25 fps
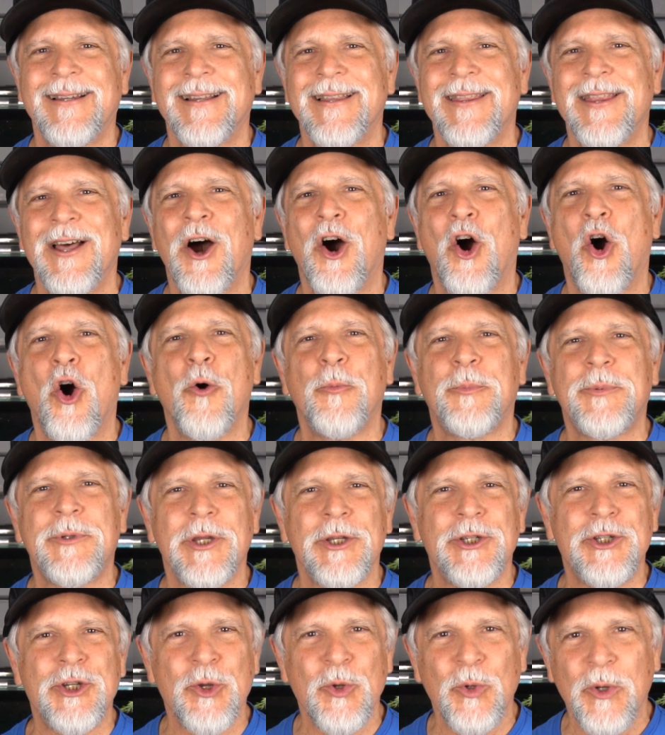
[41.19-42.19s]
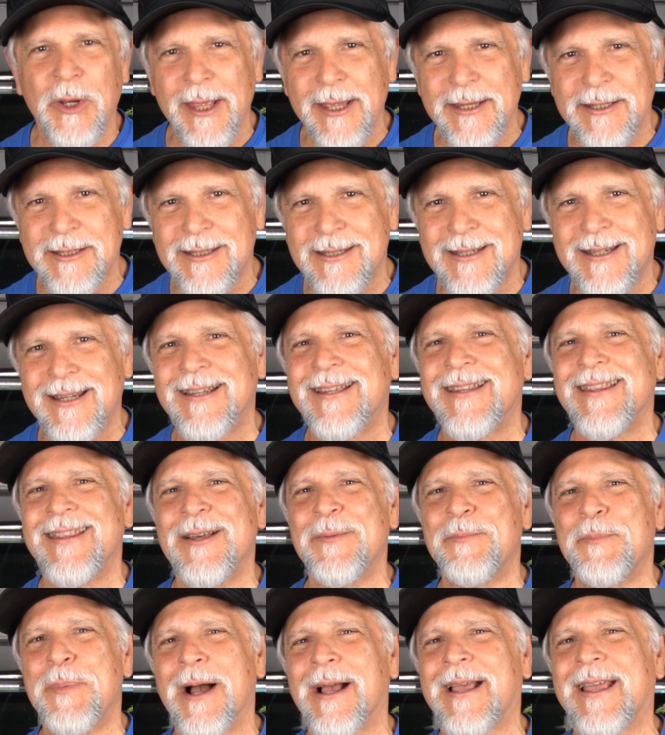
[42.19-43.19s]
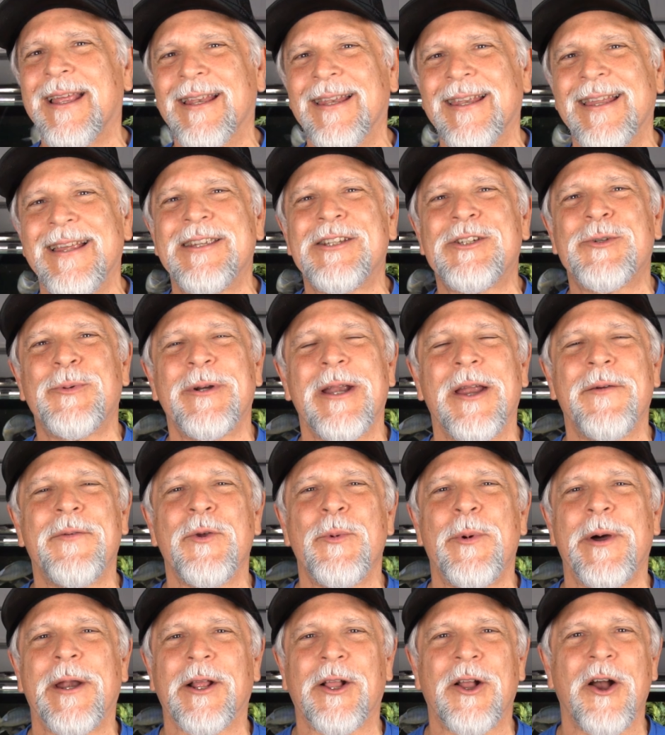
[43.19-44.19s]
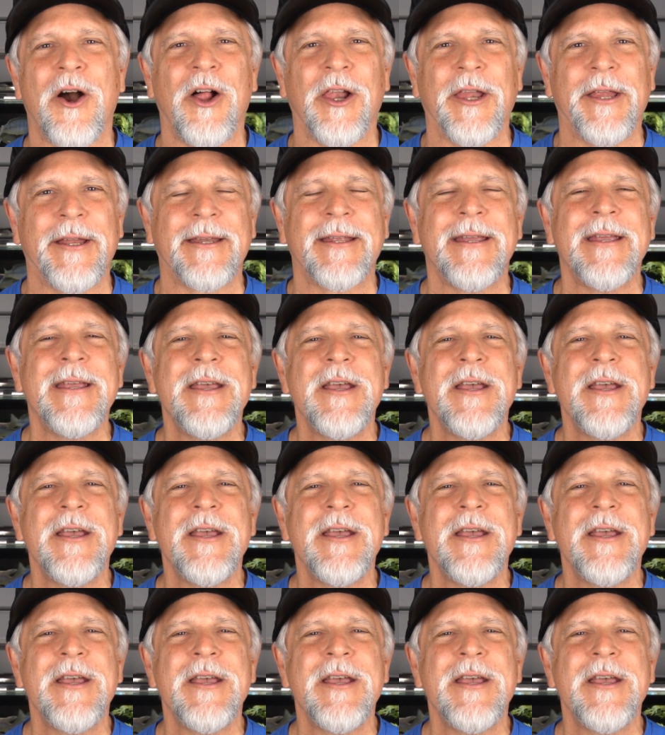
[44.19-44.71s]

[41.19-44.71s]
the hope to do list, the bucket list, whatever you want to call it,